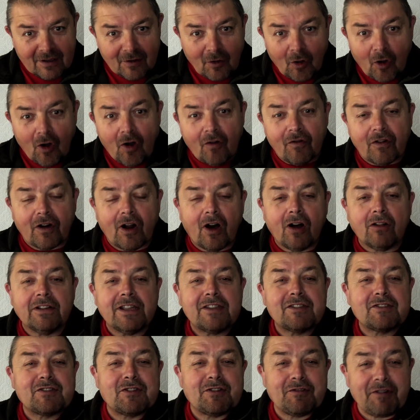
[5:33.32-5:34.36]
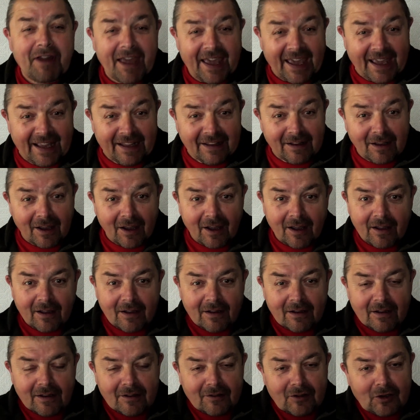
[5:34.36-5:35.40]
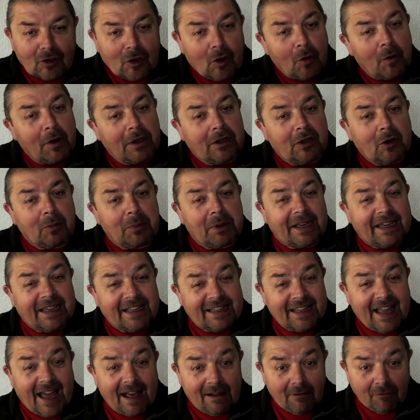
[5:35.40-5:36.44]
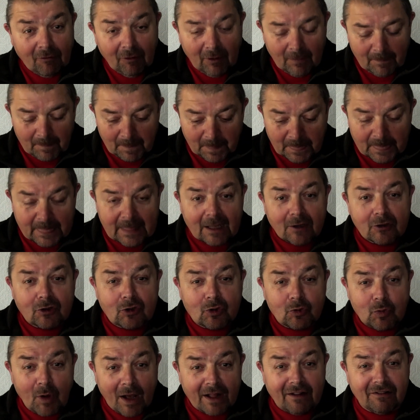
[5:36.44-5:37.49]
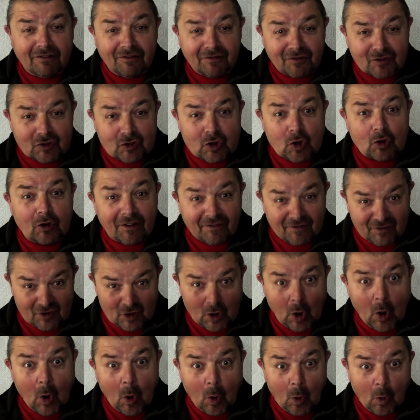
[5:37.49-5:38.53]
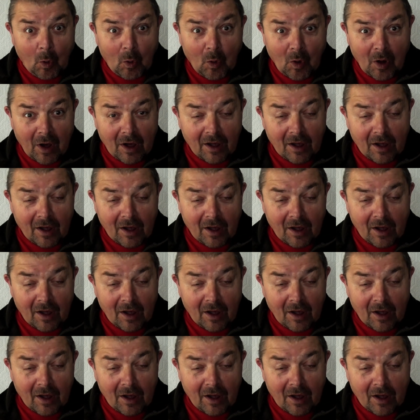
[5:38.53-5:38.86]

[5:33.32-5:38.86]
over all this terrain to going up a canal, 12 tonne of coal